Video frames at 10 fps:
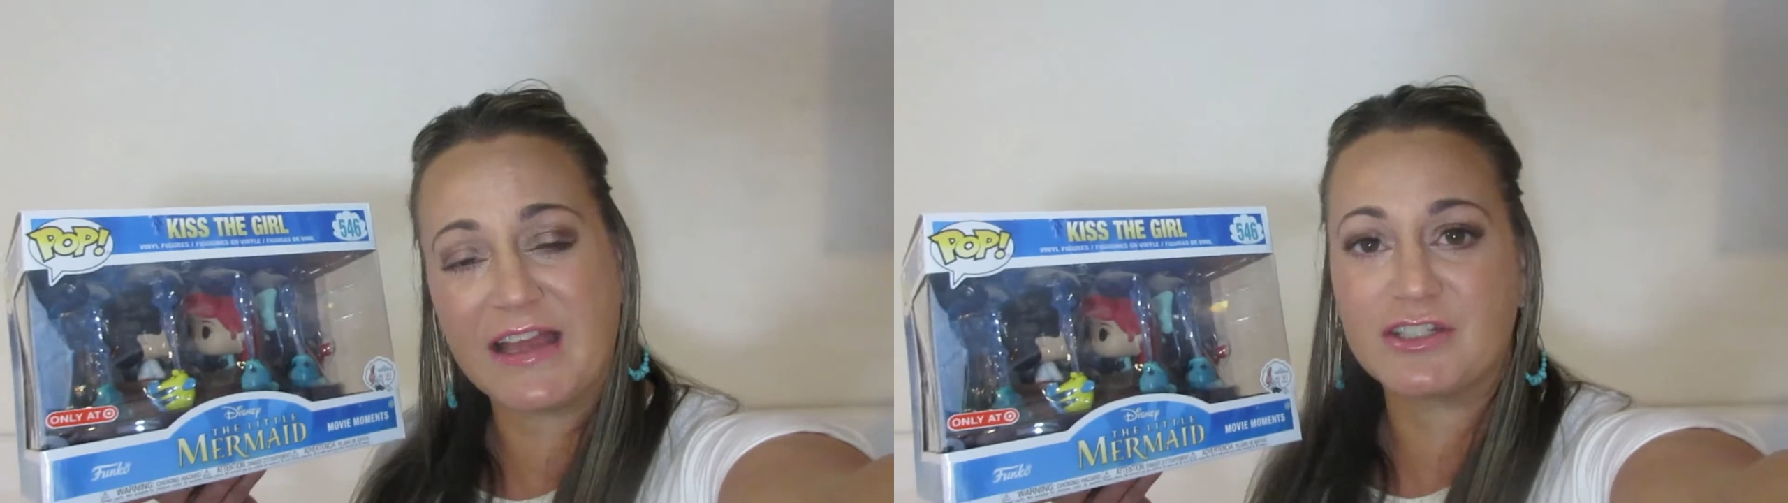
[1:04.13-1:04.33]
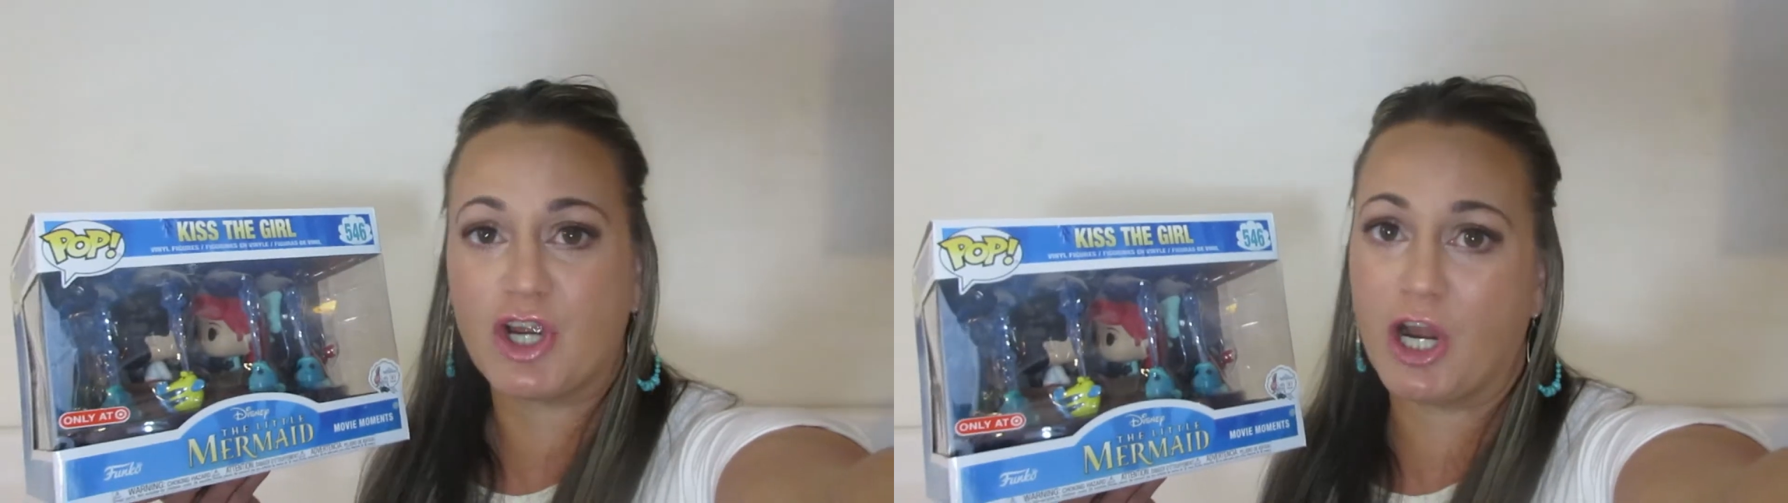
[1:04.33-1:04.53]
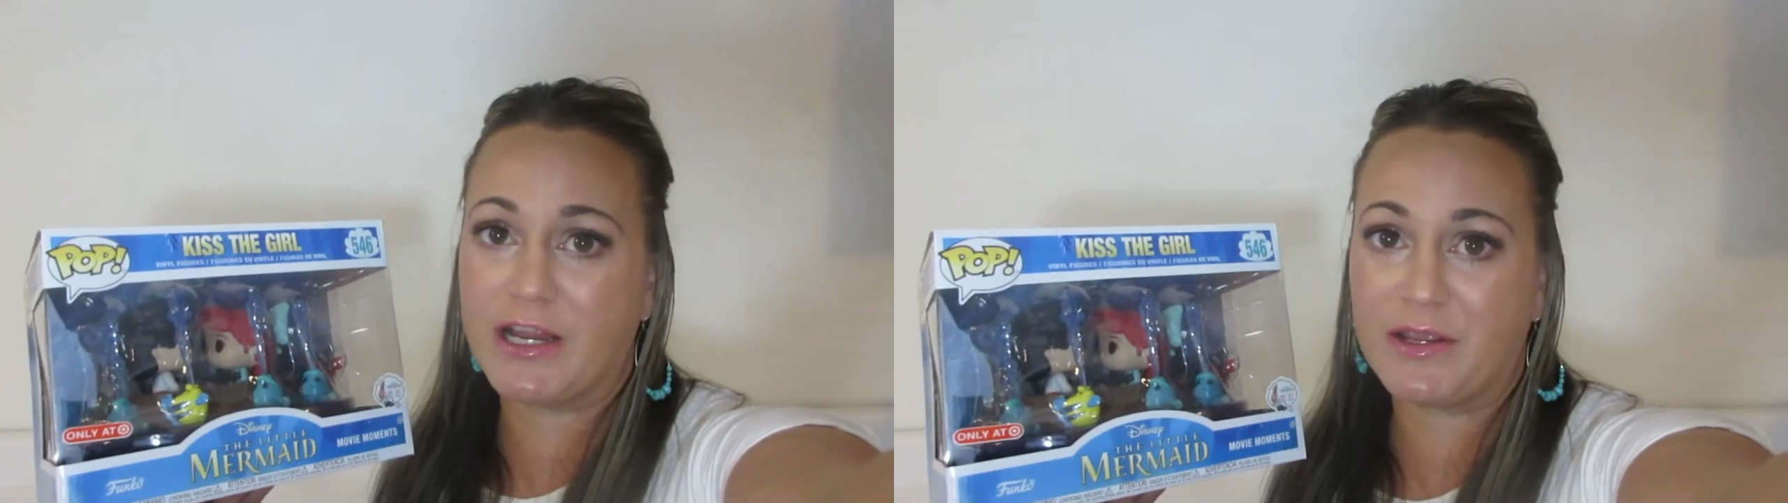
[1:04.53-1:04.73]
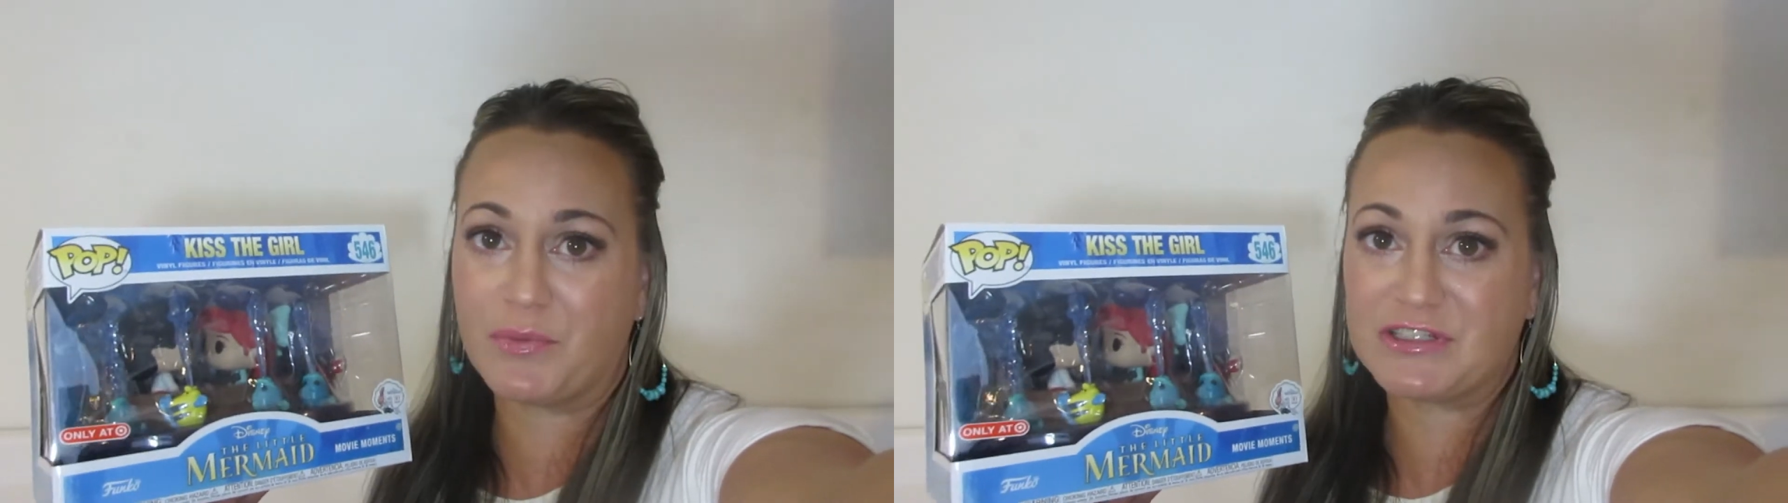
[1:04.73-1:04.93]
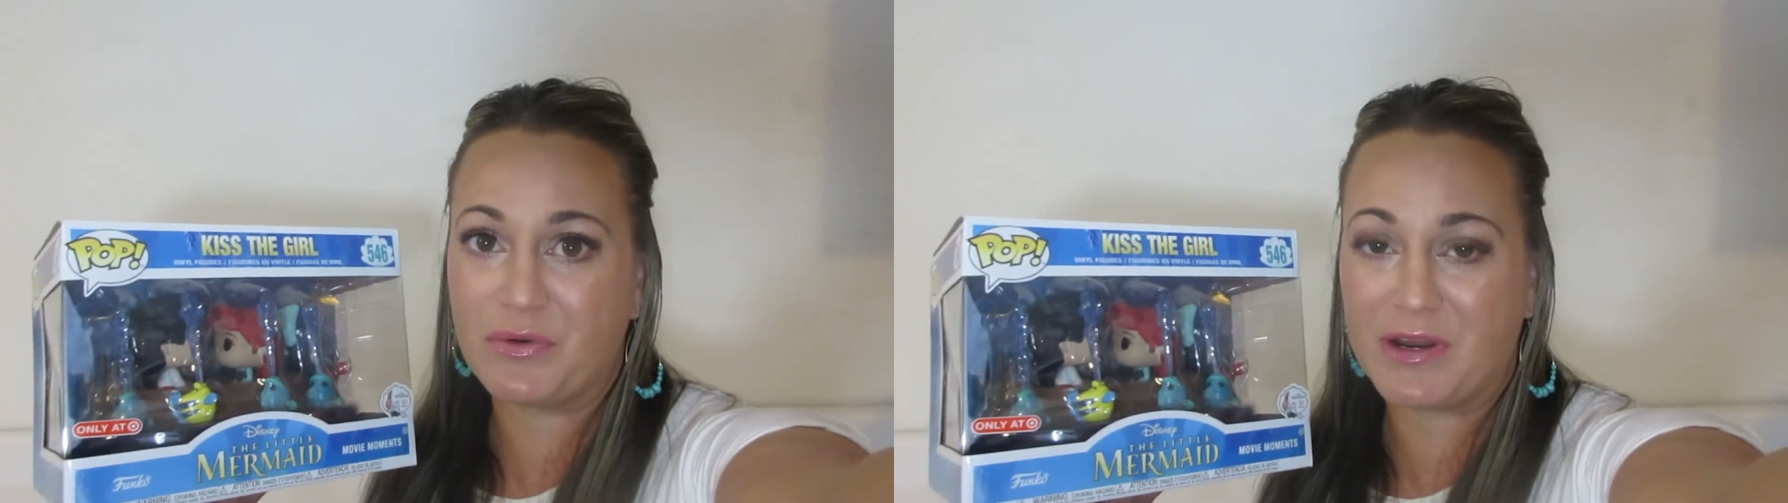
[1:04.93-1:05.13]
that Target
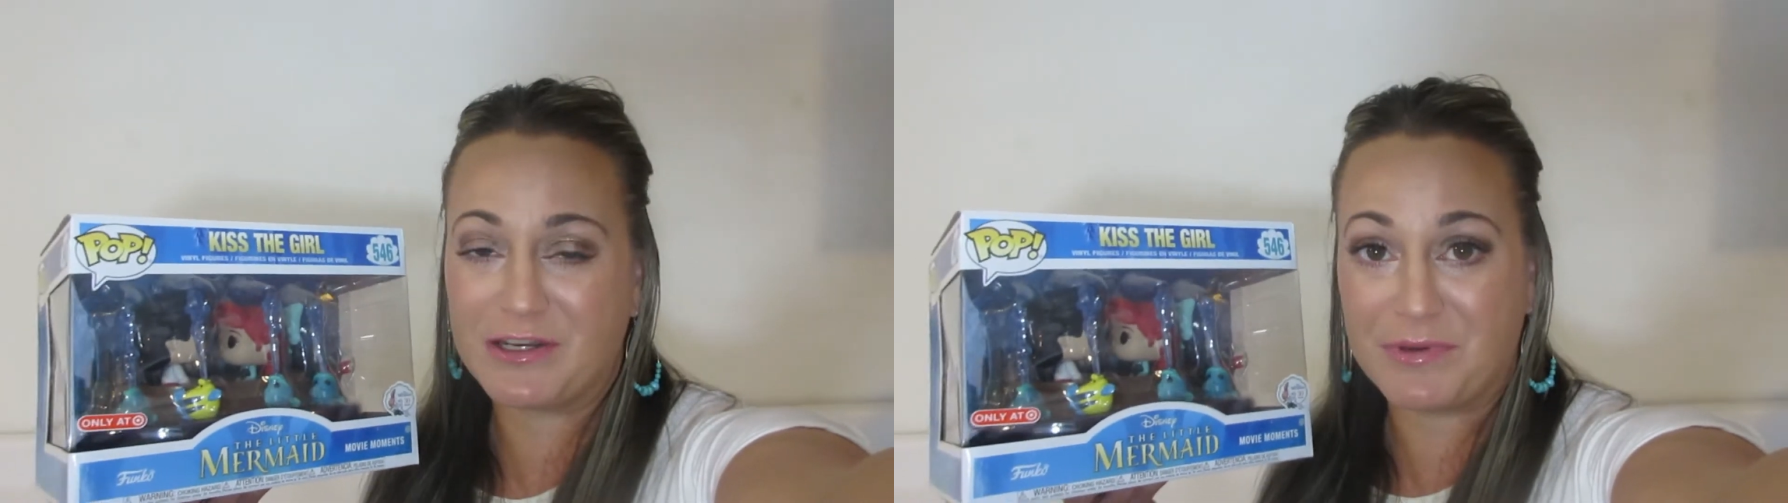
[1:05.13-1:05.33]
was going to